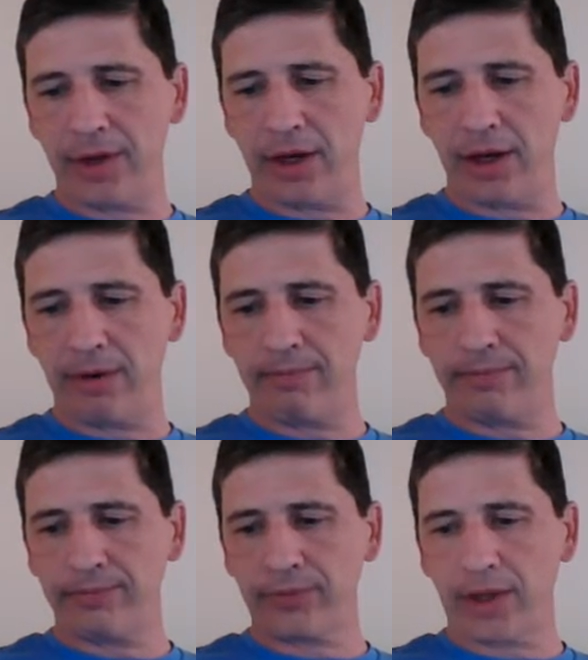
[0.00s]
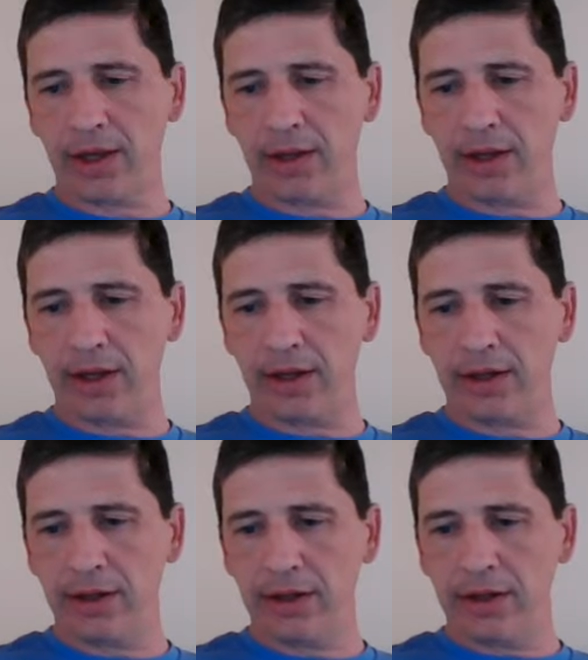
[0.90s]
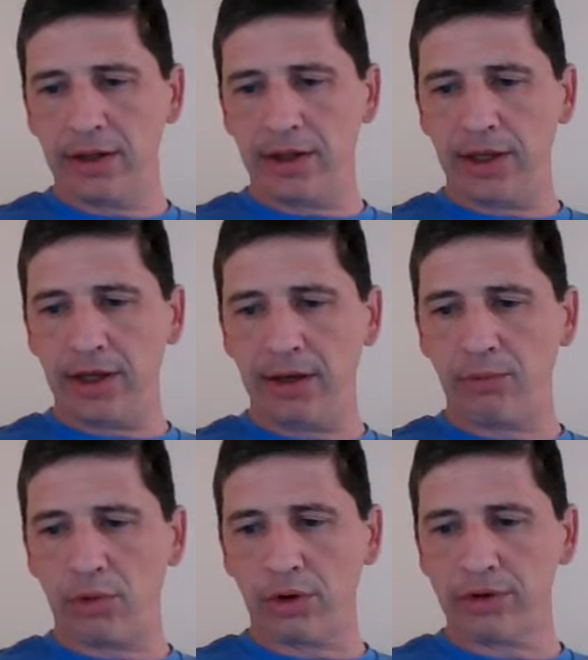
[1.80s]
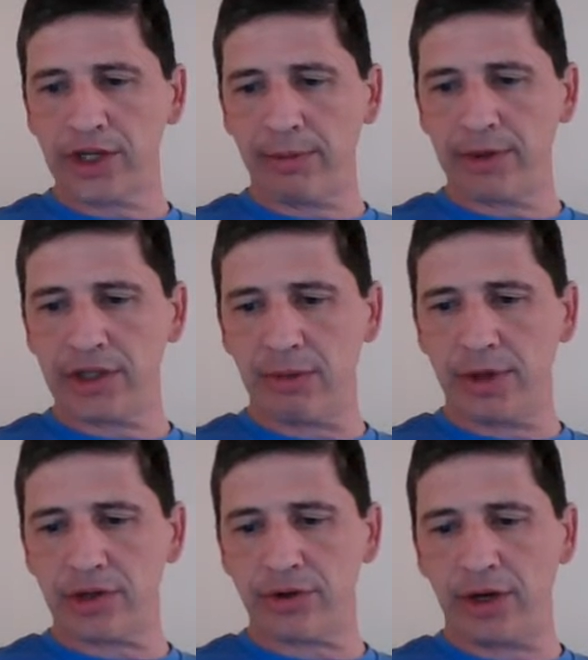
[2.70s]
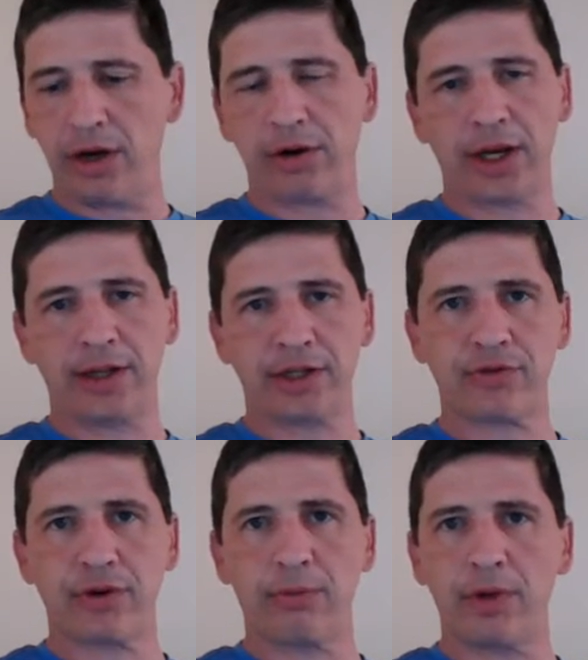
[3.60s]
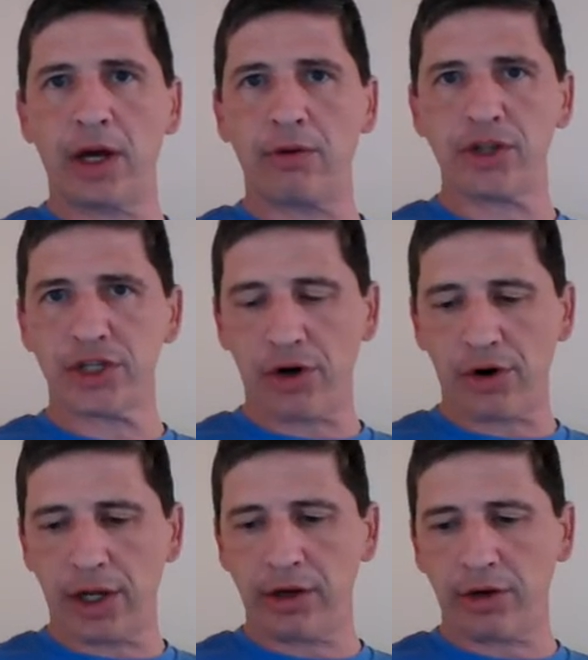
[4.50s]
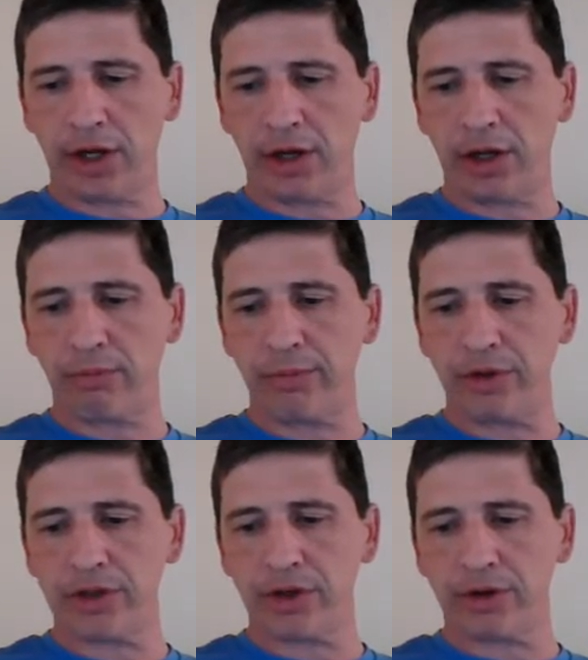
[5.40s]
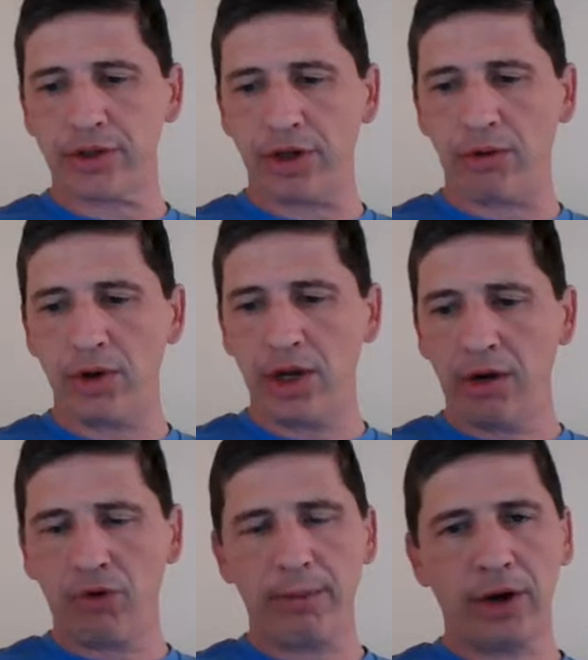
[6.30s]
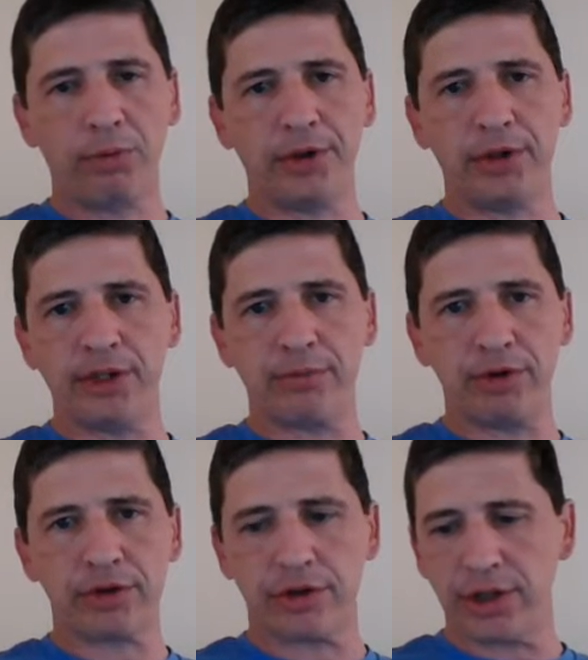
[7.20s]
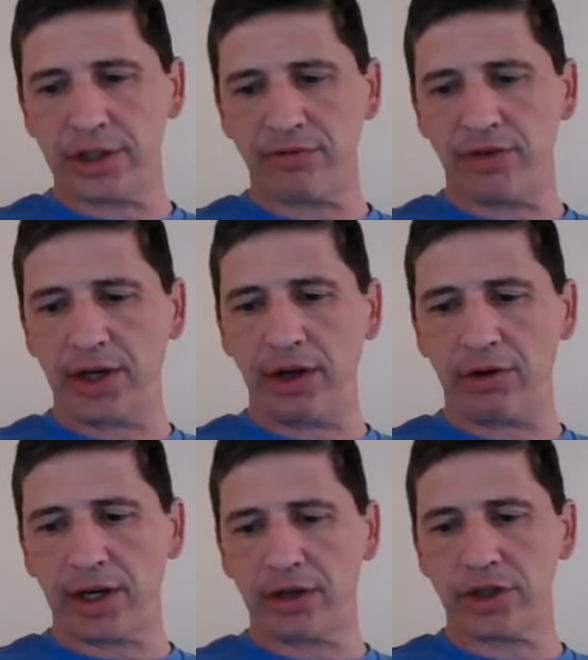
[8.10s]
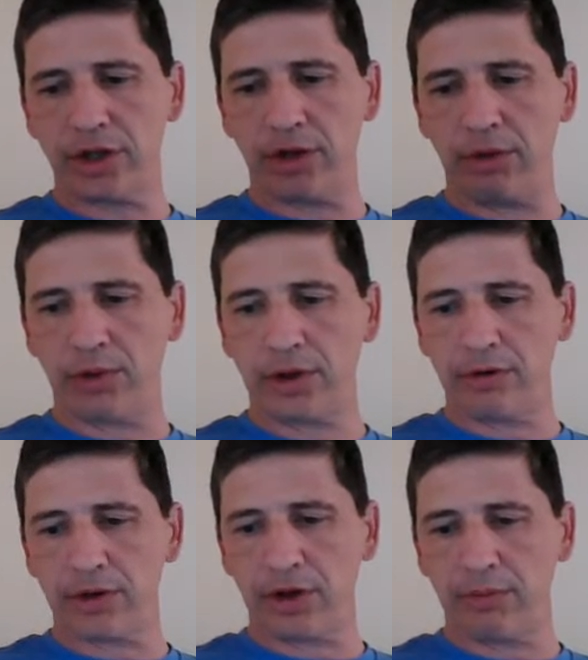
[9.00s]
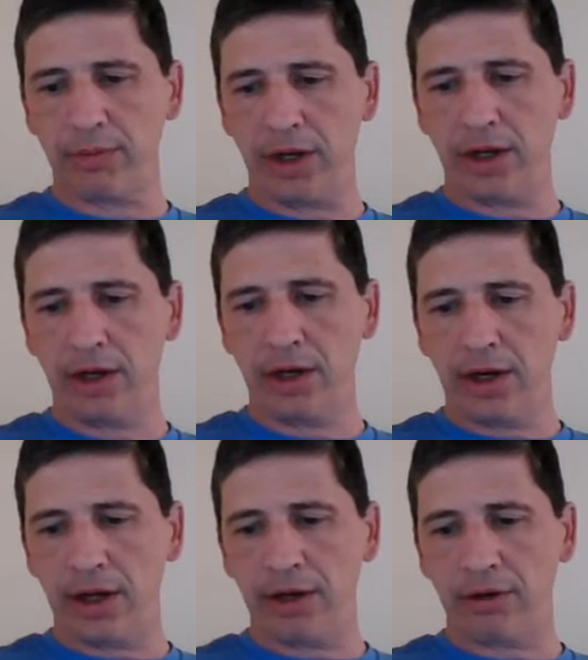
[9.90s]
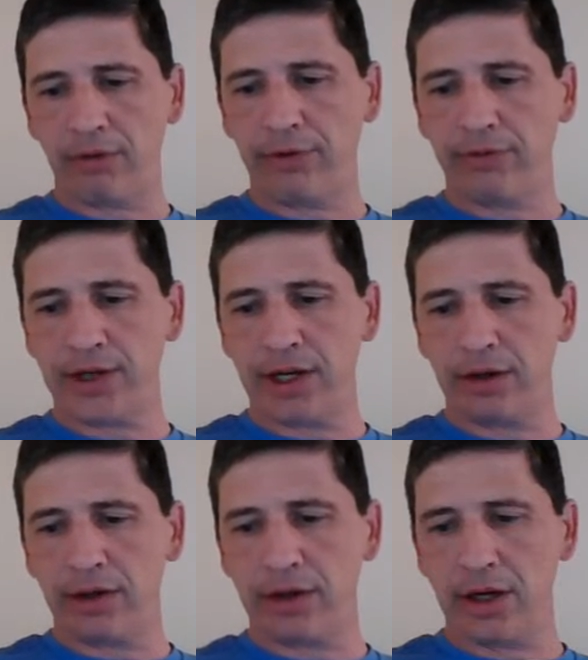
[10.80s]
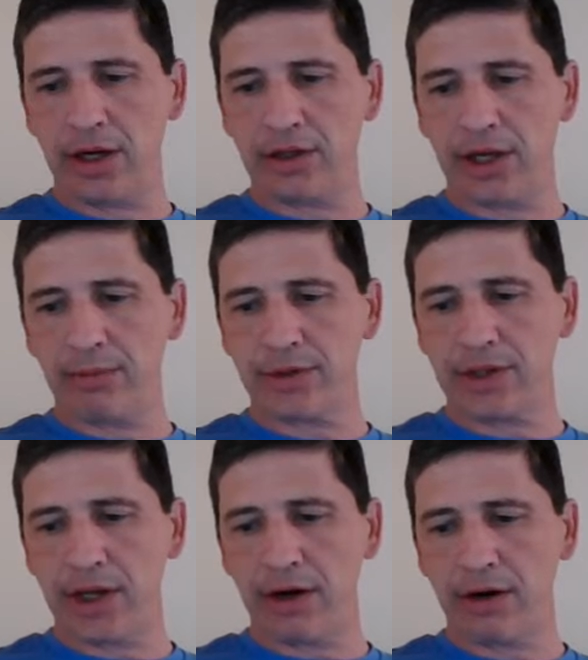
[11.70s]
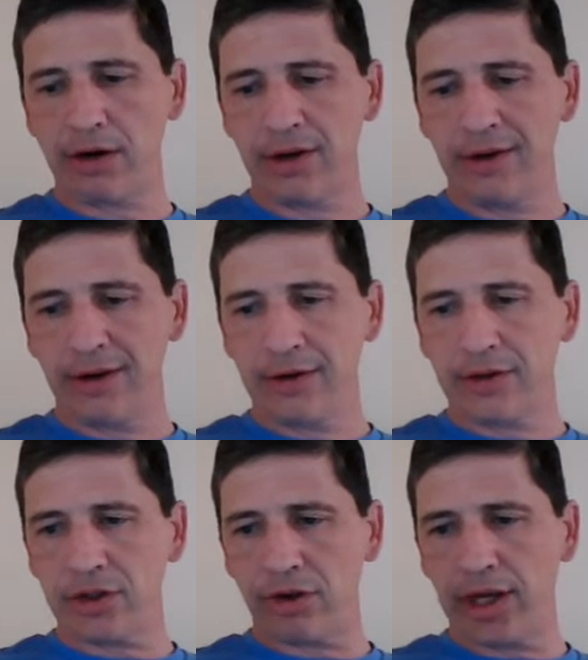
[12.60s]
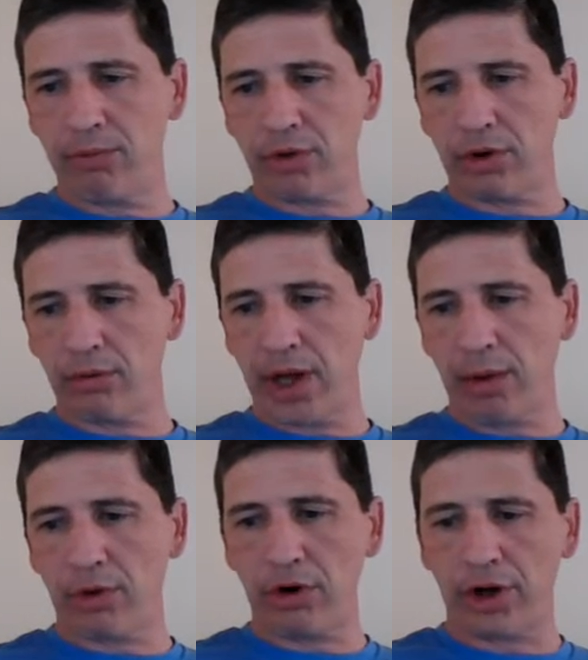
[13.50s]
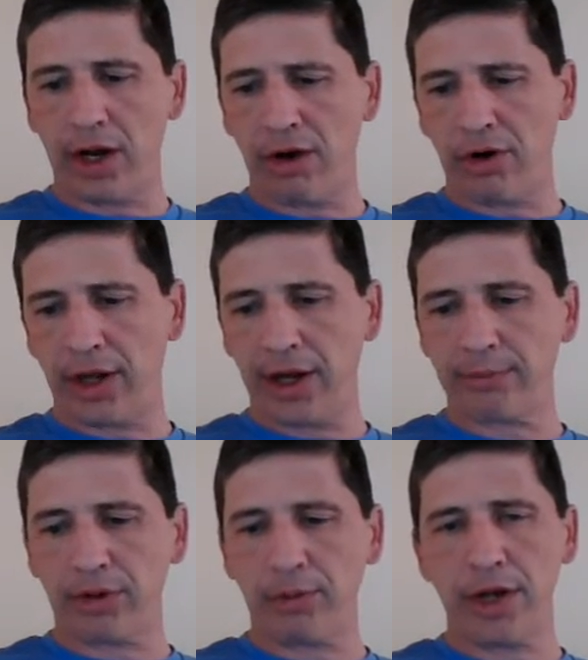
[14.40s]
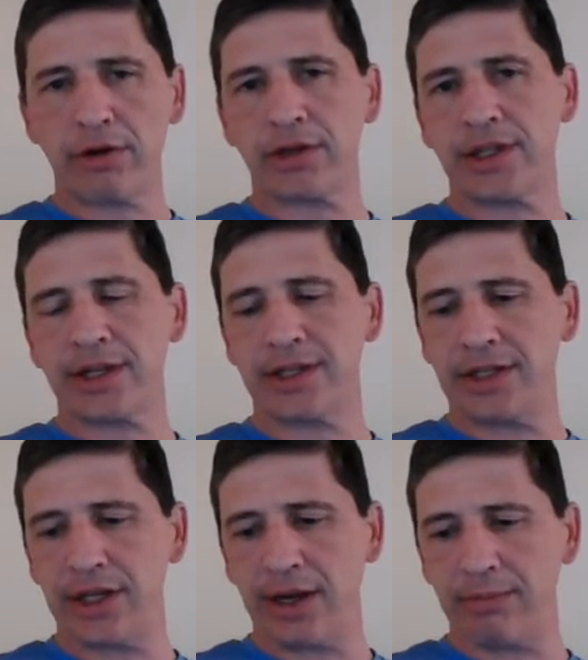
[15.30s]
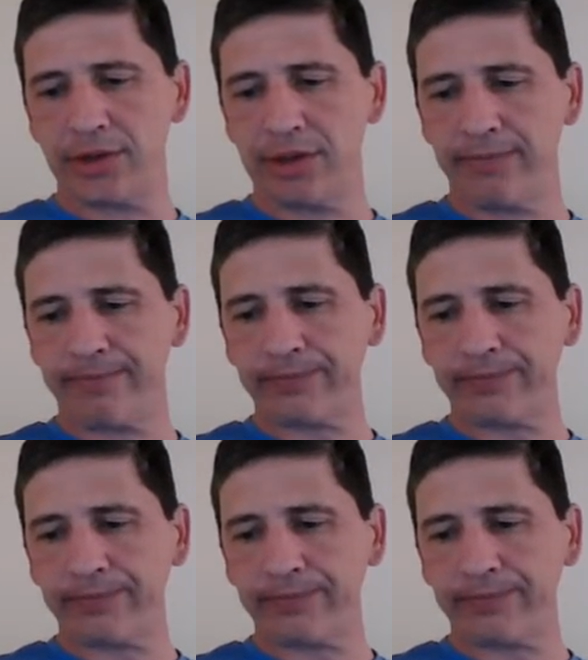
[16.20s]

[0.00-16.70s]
And then the World Championship entry. Okay, that's from starting. You're getting another booster. So we might open these boosters in this video to kind of show you what those are going to be. Another 15 gems there. So again, we're already up to 360 gems.